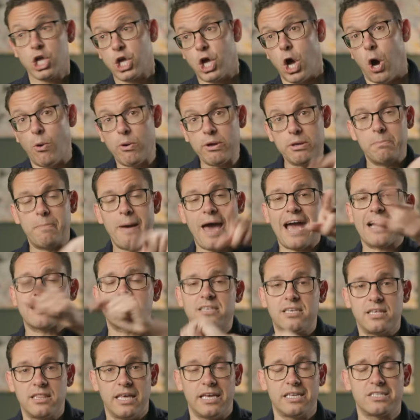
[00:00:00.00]
Going back
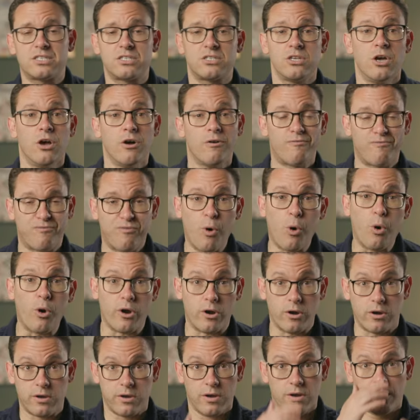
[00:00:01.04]
to this
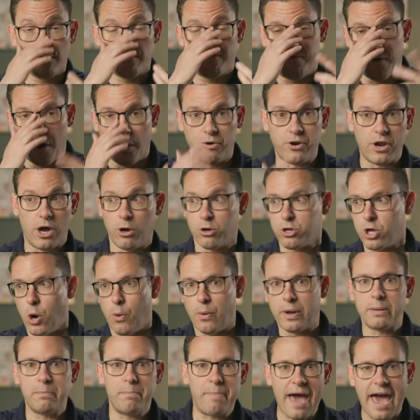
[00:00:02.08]
Ford photo,
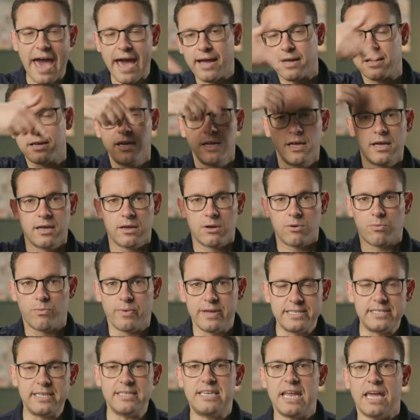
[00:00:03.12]
going back,
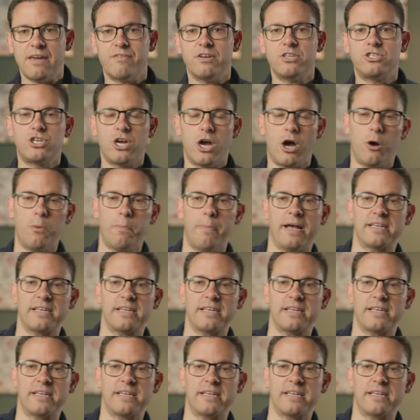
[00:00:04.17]
is it David Cho?